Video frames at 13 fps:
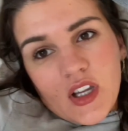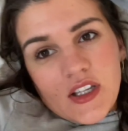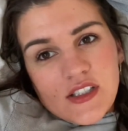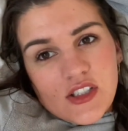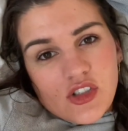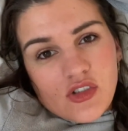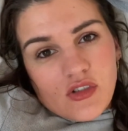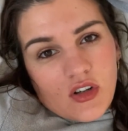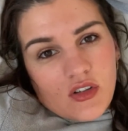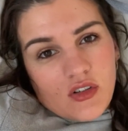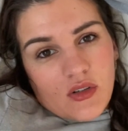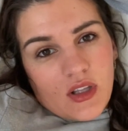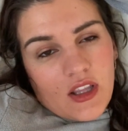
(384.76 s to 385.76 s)
I did
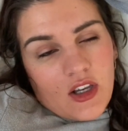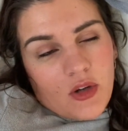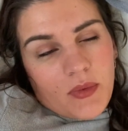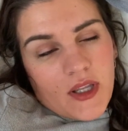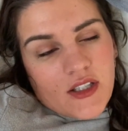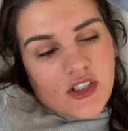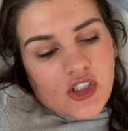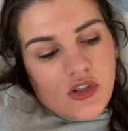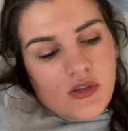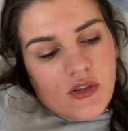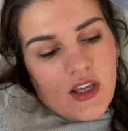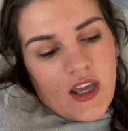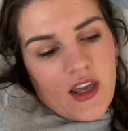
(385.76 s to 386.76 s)
struggle a little bit
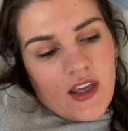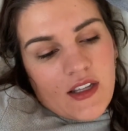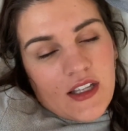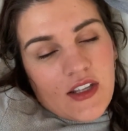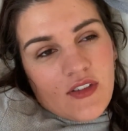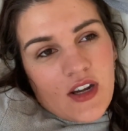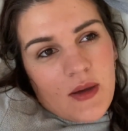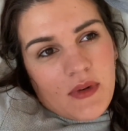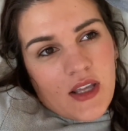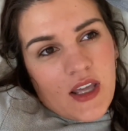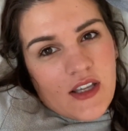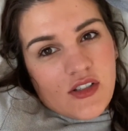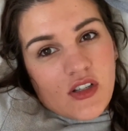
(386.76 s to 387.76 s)
to get an even
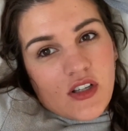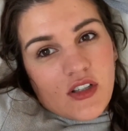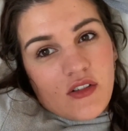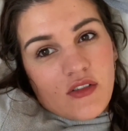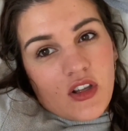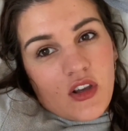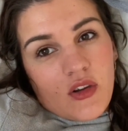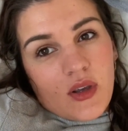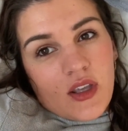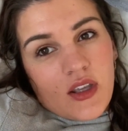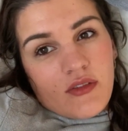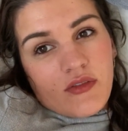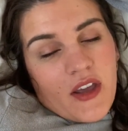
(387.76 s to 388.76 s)
application. I don't know
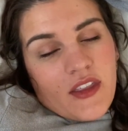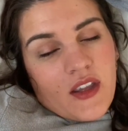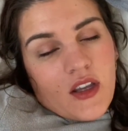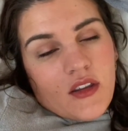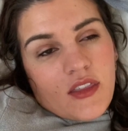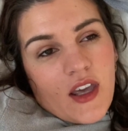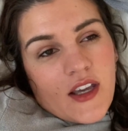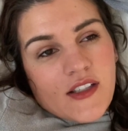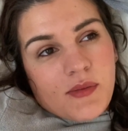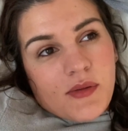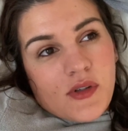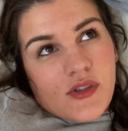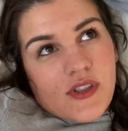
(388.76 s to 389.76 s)
if I think that is
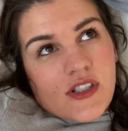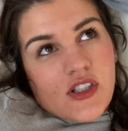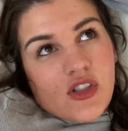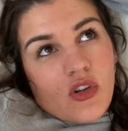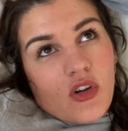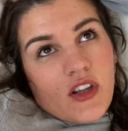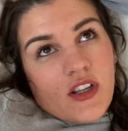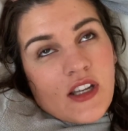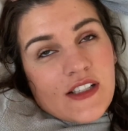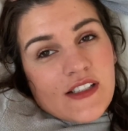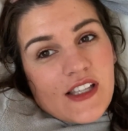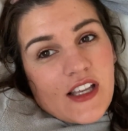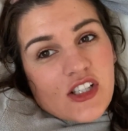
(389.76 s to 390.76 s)
because it's not an
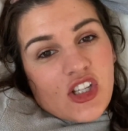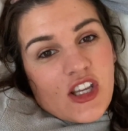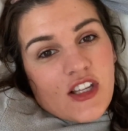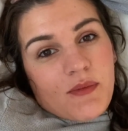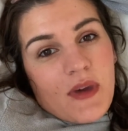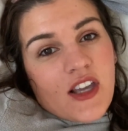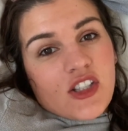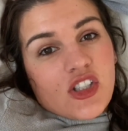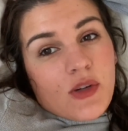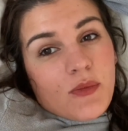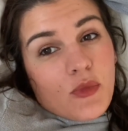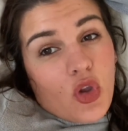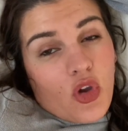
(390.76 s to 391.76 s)
exact shade match and
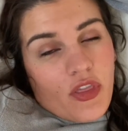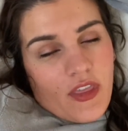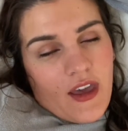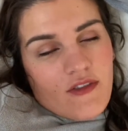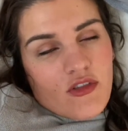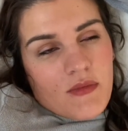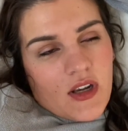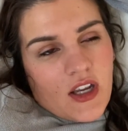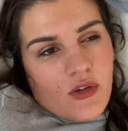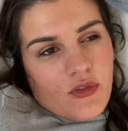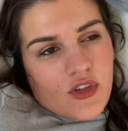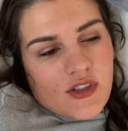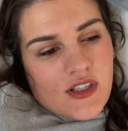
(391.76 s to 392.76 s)
I'm not that familiar
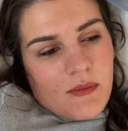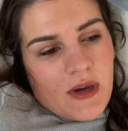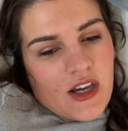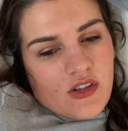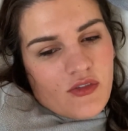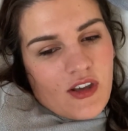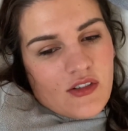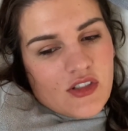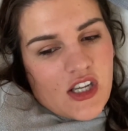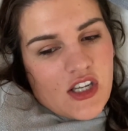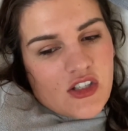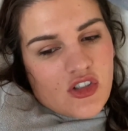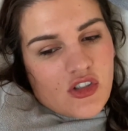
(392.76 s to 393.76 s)
of using a powder
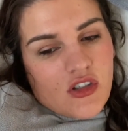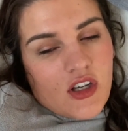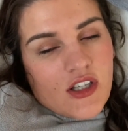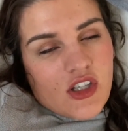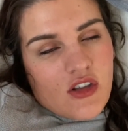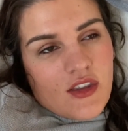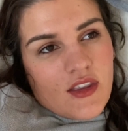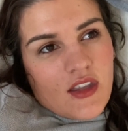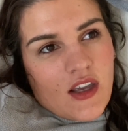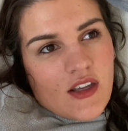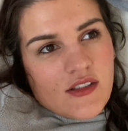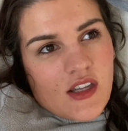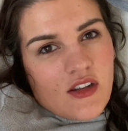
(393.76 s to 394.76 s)
foundation. I don't think
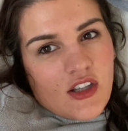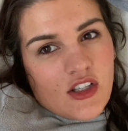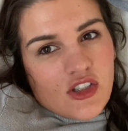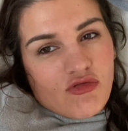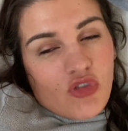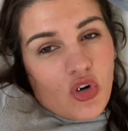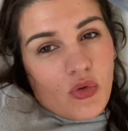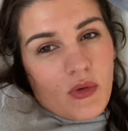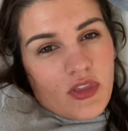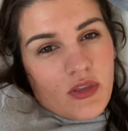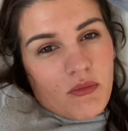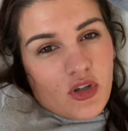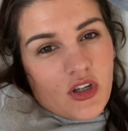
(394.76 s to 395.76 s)
that is anything wrong with
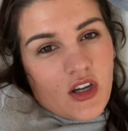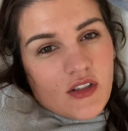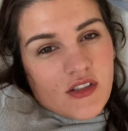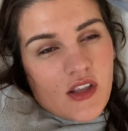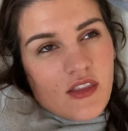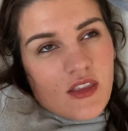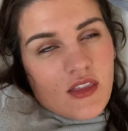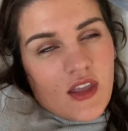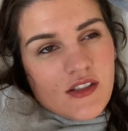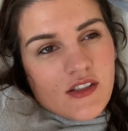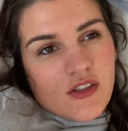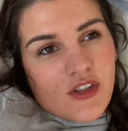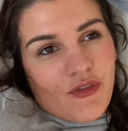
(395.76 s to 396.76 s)
the product. I think
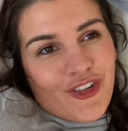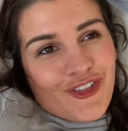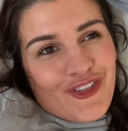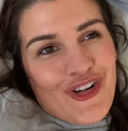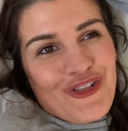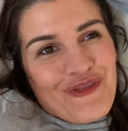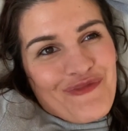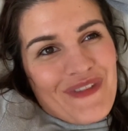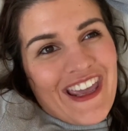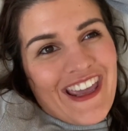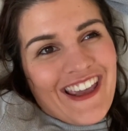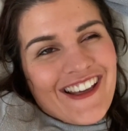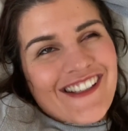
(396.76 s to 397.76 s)
that's something wrong with
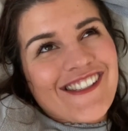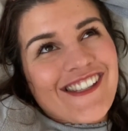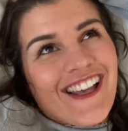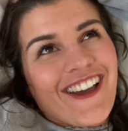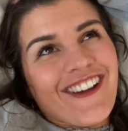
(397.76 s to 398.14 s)
me. So